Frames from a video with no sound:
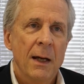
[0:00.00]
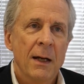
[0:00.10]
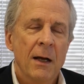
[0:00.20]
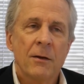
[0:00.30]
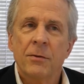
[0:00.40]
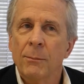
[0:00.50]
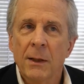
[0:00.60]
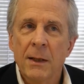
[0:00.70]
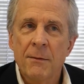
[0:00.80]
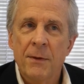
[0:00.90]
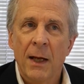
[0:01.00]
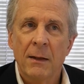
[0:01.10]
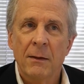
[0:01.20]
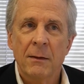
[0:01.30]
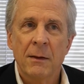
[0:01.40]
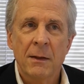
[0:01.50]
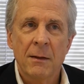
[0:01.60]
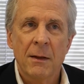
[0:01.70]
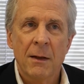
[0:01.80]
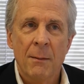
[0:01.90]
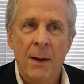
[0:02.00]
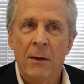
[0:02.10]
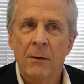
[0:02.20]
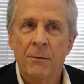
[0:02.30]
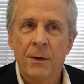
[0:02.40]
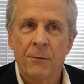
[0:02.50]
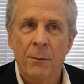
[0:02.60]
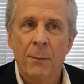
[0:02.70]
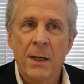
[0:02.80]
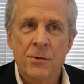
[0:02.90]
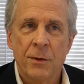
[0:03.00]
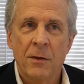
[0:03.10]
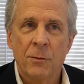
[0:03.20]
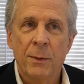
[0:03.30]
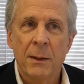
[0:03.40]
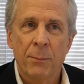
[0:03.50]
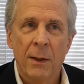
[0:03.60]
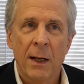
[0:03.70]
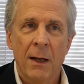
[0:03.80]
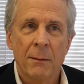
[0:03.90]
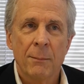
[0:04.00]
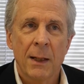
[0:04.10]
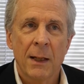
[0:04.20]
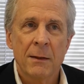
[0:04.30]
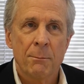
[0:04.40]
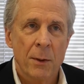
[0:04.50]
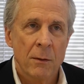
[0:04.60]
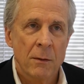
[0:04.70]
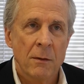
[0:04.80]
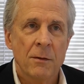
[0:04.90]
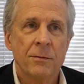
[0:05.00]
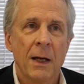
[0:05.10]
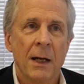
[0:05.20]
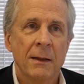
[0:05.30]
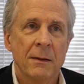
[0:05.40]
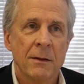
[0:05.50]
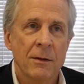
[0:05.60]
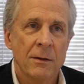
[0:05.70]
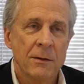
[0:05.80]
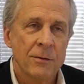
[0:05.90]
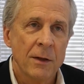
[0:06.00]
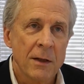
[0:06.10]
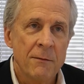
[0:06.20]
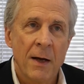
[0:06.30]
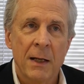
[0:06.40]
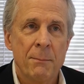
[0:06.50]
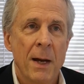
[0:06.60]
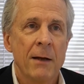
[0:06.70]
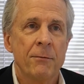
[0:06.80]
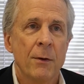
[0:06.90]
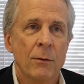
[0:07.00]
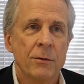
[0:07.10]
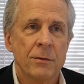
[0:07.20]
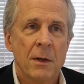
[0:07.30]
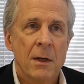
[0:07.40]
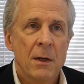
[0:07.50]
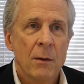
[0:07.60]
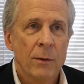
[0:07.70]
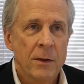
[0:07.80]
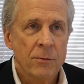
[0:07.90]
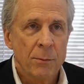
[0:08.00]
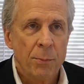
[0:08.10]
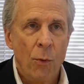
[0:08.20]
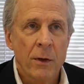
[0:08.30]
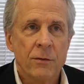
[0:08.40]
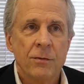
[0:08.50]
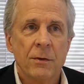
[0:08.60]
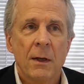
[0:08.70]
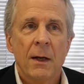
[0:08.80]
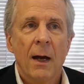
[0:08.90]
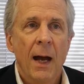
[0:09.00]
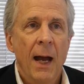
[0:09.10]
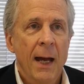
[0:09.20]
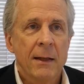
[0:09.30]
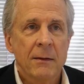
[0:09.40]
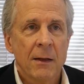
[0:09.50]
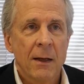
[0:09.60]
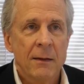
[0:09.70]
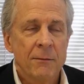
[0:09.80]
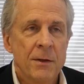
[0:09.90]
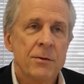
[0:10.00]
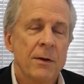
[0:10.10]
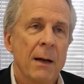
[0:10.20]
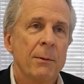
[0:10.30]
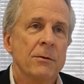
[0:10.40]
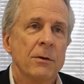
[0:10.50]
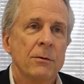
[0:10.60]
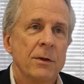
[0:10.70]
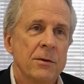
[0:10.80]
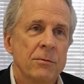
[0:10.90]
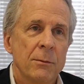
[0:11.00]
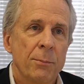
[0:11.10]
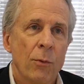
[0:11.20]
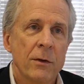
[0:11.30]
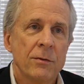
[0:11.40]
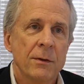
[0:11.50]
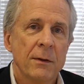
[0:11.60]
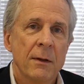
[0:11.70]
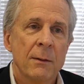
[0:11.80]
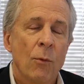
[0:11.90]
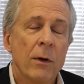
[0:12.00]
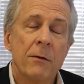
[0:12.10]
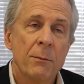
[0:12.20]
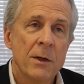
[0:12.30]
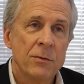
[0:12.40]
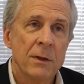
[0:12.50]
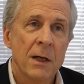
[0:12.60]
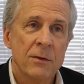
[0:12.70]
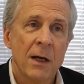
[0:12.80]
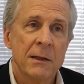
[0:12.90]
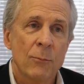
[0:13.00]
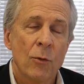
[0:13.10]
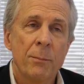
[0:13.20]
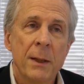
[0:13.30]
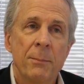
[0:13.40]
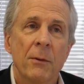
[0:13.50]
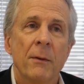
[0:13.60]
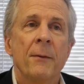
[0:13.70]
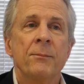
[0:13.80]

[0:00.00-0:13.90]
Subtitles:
And I also believe that the amount of information that's being put out by the Burroughs and the Silicon Valley Bank folks with these reports and the Venture Capital Association reports, the more information gets out, the more people